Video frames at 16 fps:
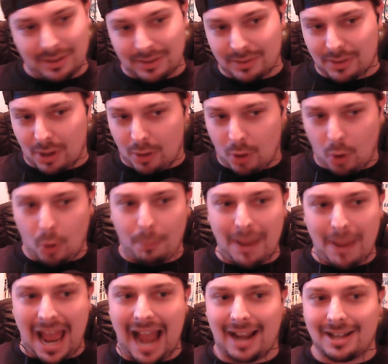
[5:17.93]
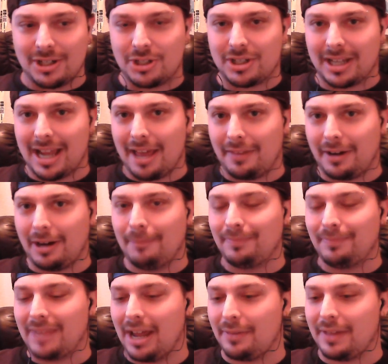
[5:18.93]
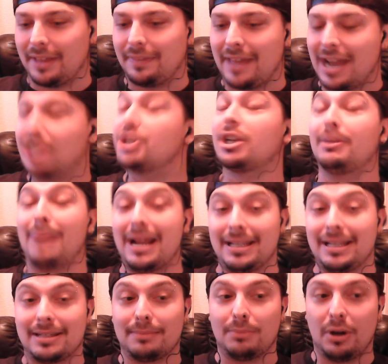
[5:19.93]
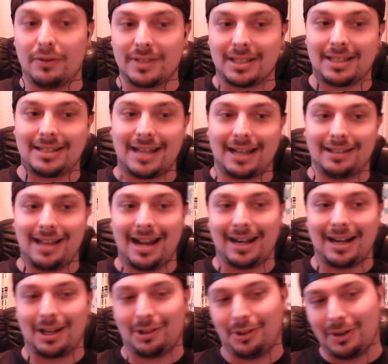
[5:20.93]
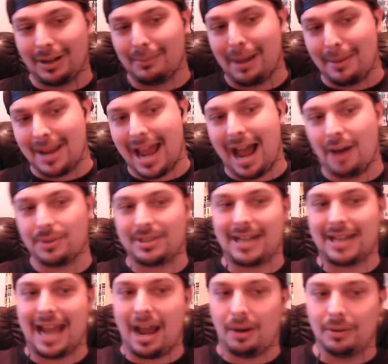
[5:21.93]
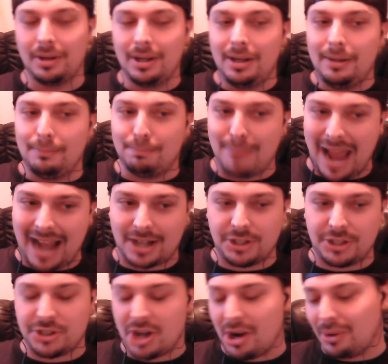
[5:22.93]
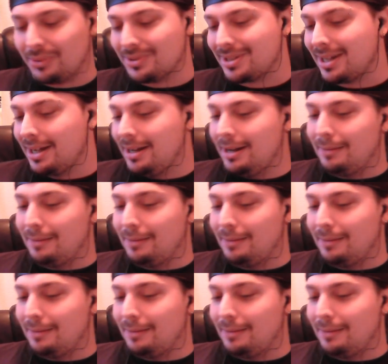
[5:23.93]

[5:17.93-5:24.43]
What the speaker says: the whole package together. I think they should have made some moves at the deadline, including maybe housing out Mac Jones.